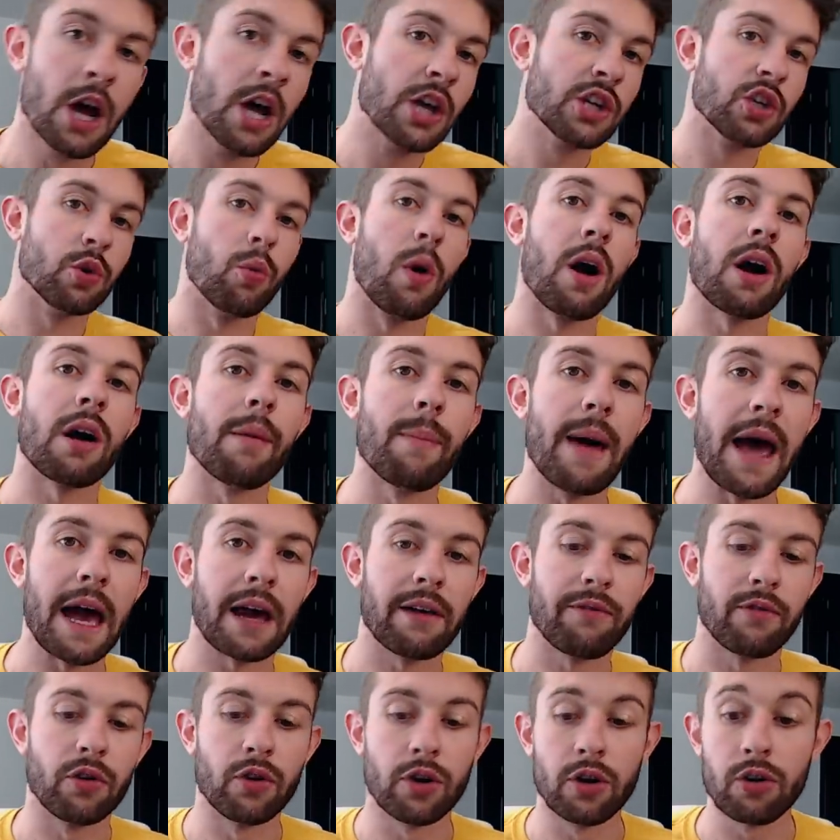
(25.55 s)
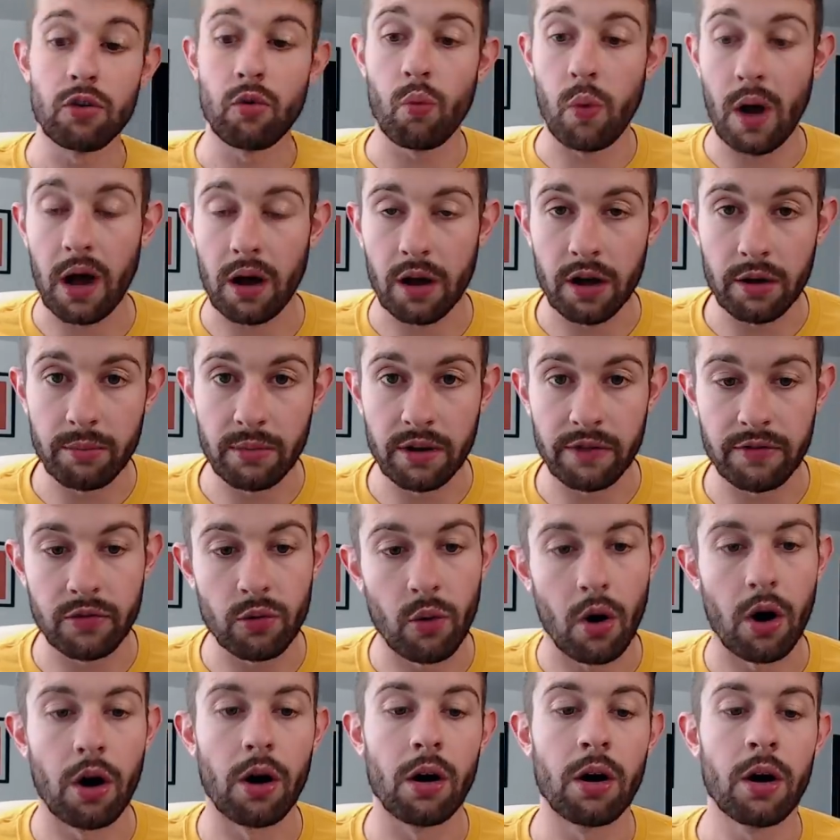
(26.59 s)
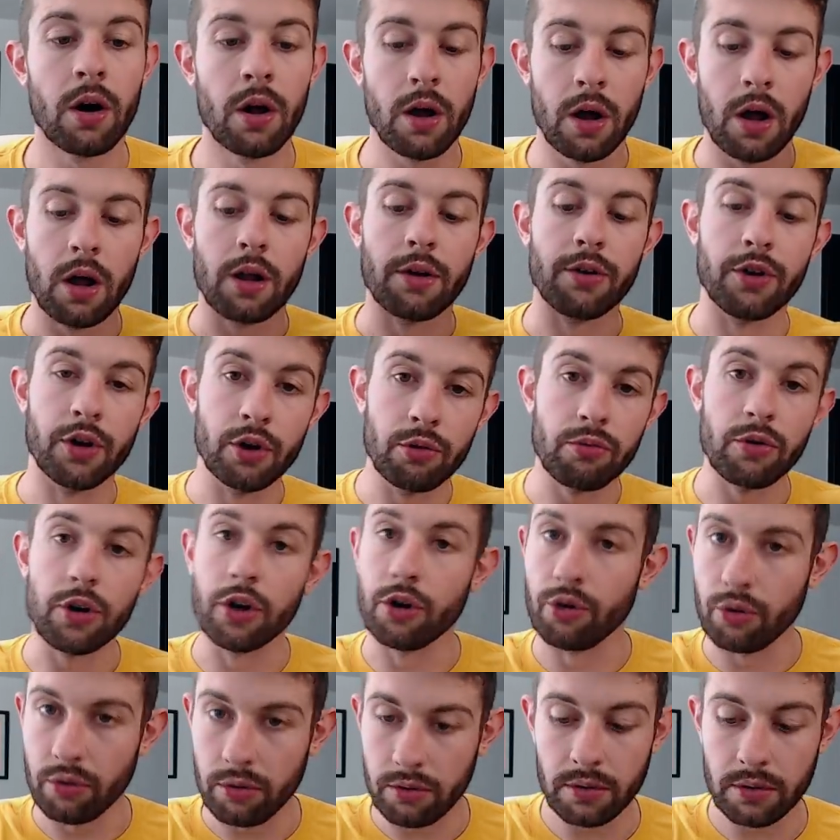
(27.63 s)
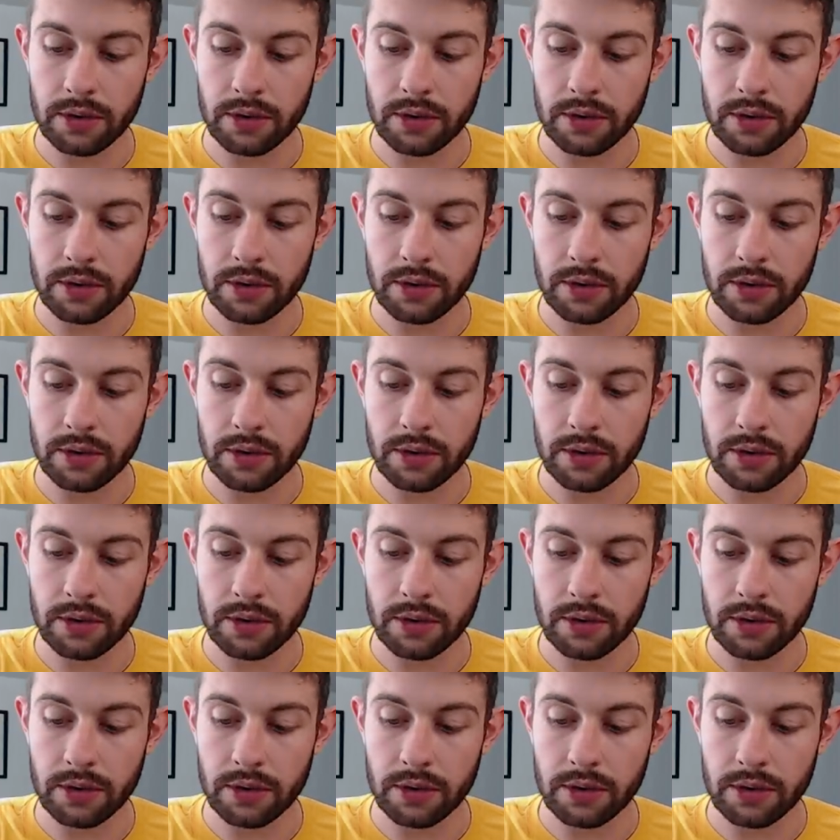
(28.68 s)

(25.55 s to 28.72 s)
So welcome back if you're new. Welcome if you are new.